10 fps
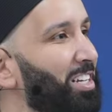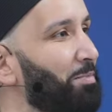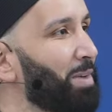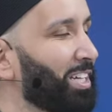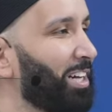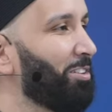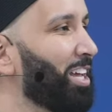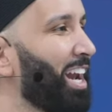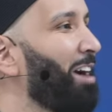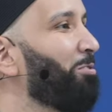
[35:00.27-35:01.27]
in Mecca. Look
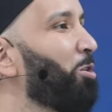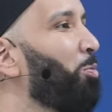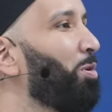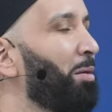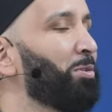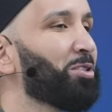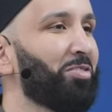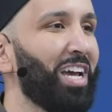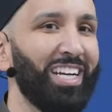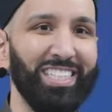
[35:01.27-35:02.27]
at how noble Abu
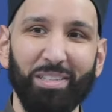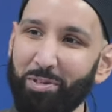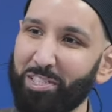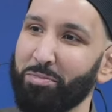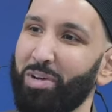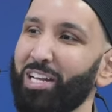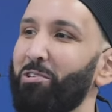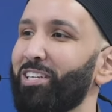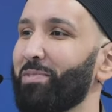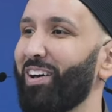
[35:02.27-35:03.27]
Sufyan is. He puts his money
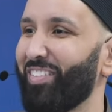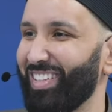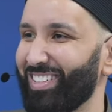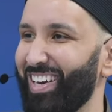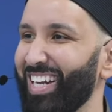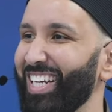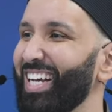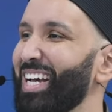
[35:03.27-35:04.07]
where his mouth is, right?